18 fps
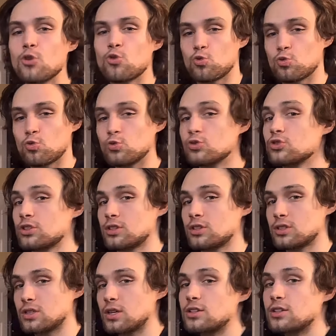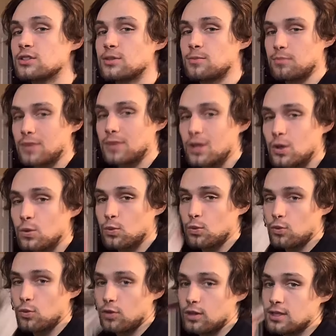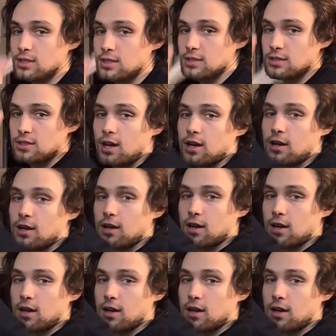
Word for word: store so we can replenish the store.